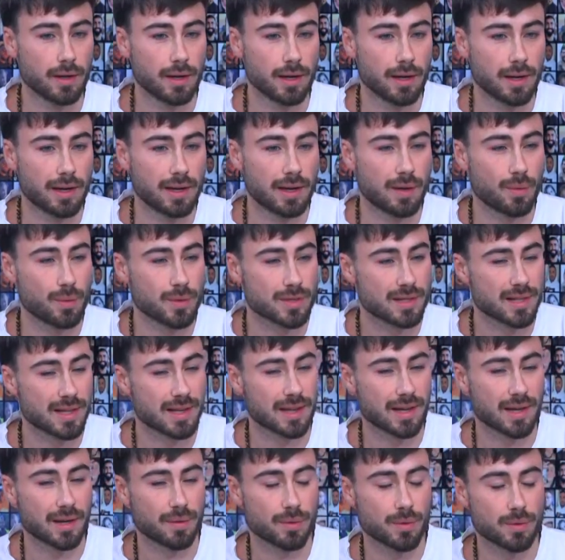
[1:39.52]
And I was
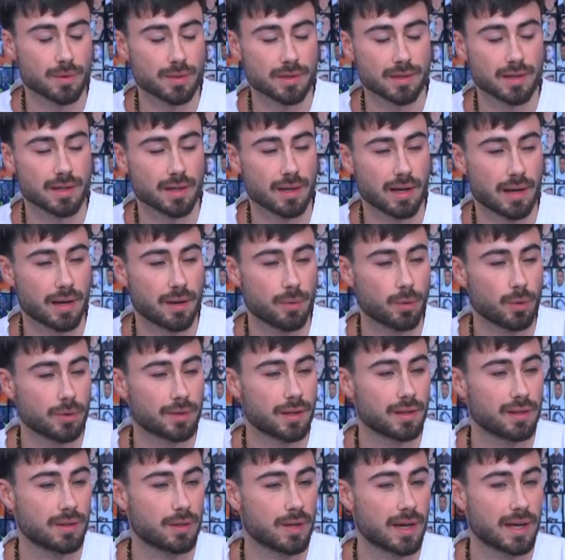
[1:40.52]
like, I
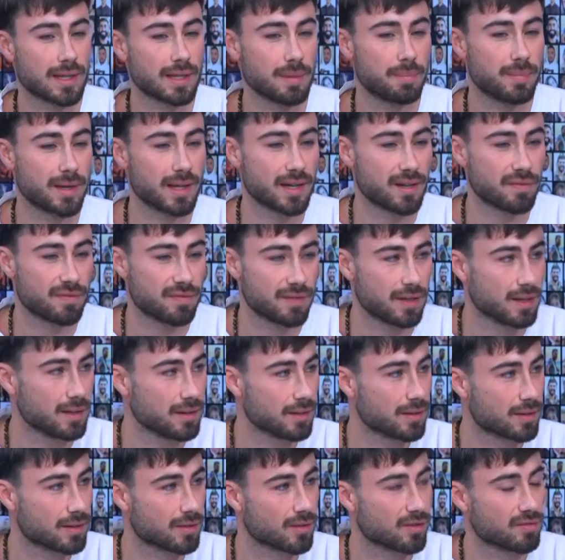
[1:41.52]
wanted to have the
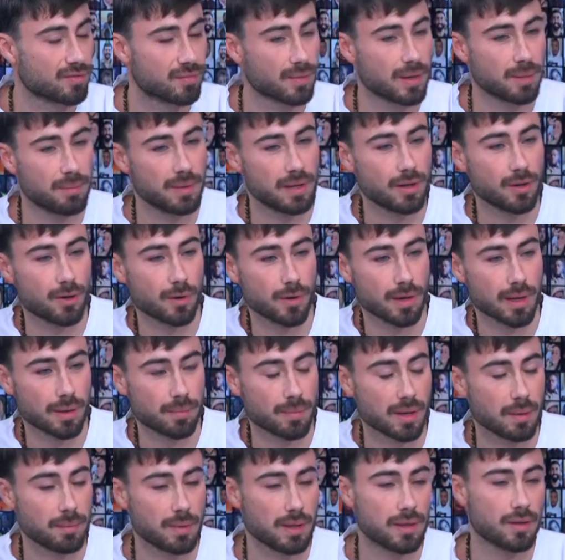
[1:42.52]
benefit of maybe going,
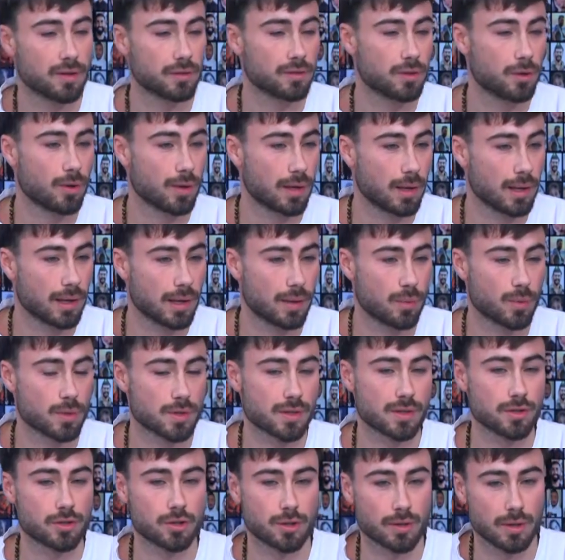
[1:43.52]
maybe not going. I
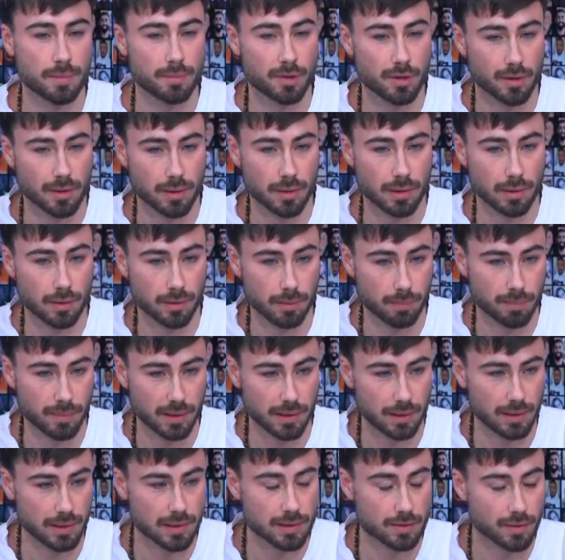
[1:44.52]
wasn't sure I'm gonna be
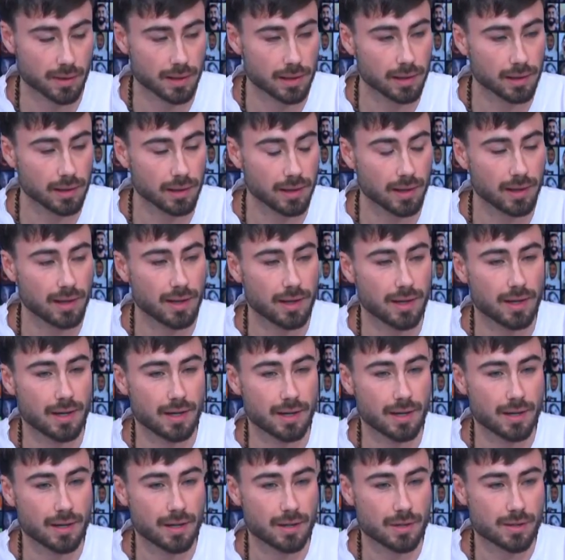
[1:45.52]
in Israel.
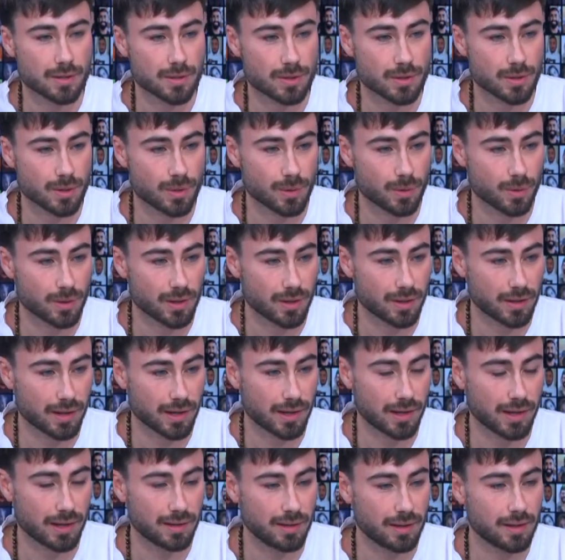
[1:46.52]
So
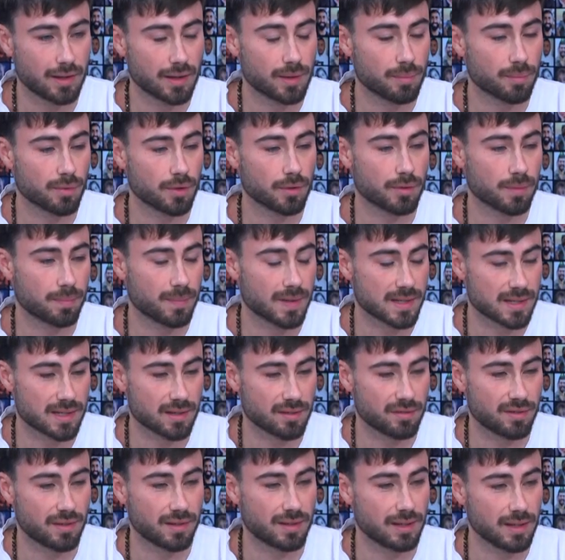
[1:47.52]
I didn't bought
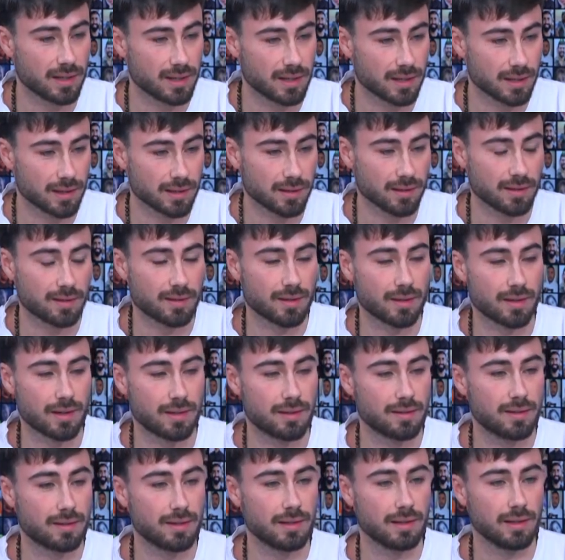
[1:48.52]
myself a ticket
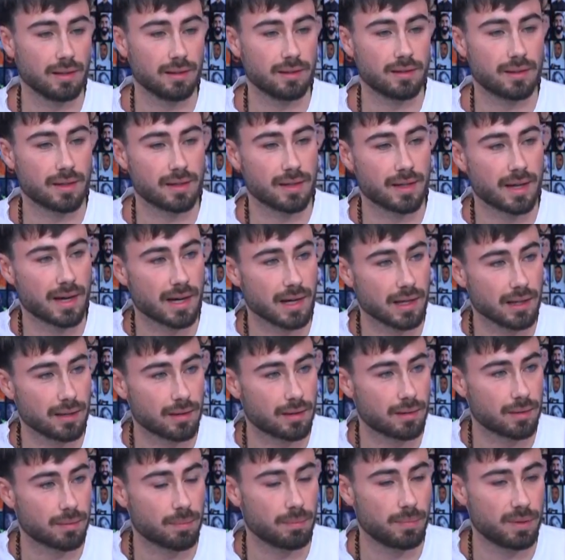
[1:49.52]
until the
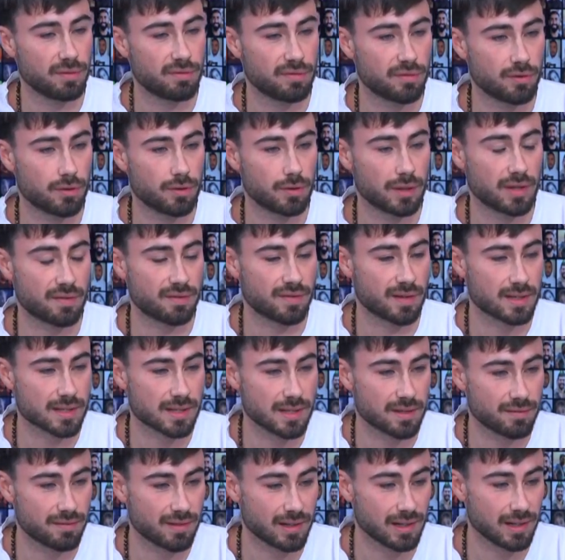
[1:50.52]
night before the
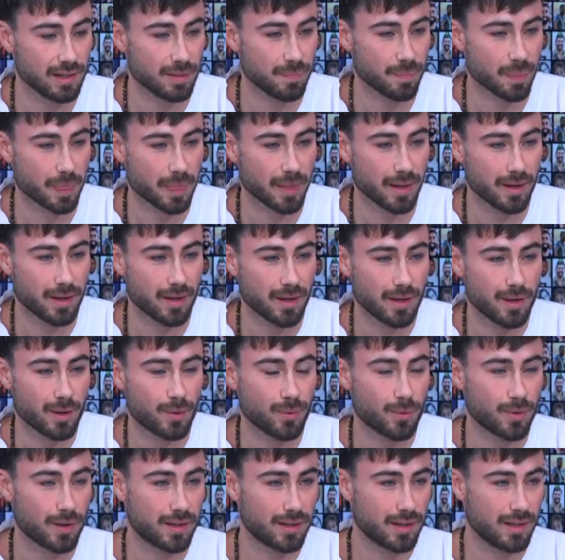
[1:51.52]
festival,
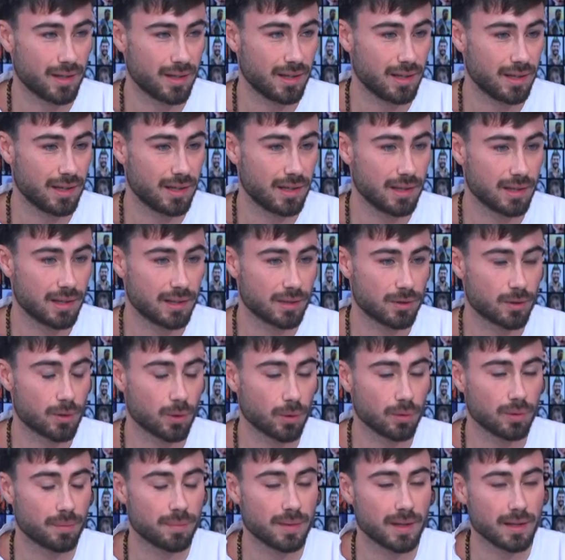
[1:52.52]
when he
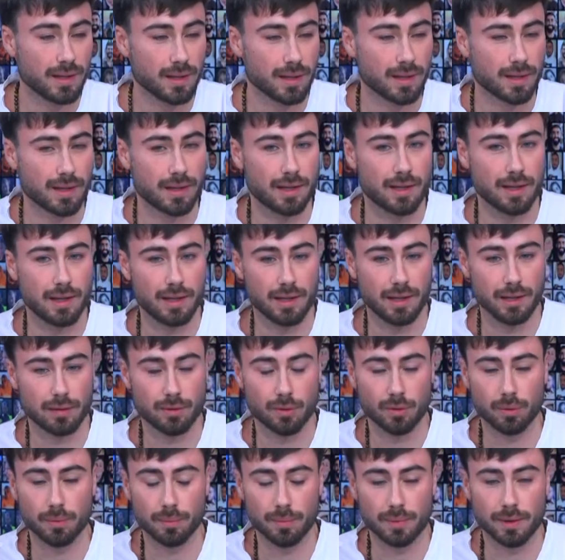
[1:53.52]
called me and he
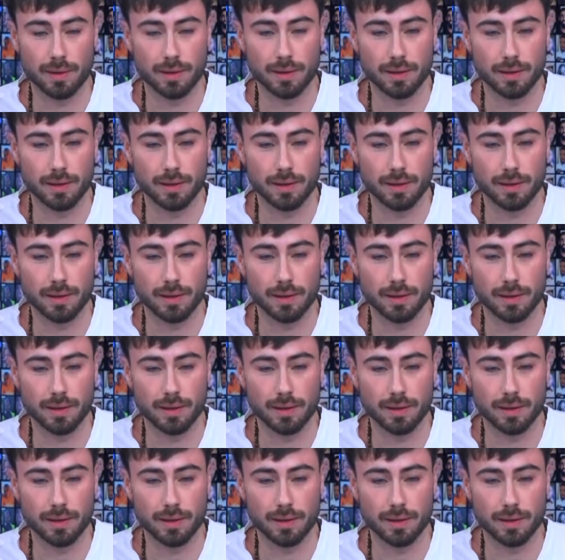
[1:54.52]
told me,